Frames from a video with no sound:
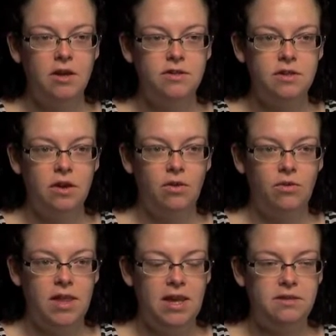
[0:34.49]

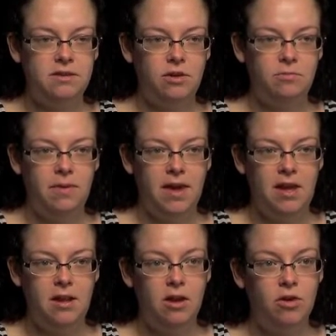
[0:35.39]
So these could
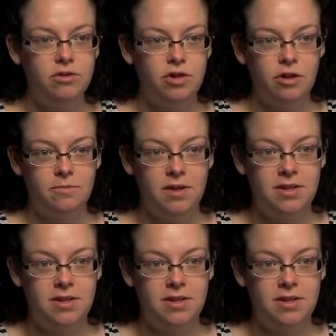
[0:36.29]
be long-term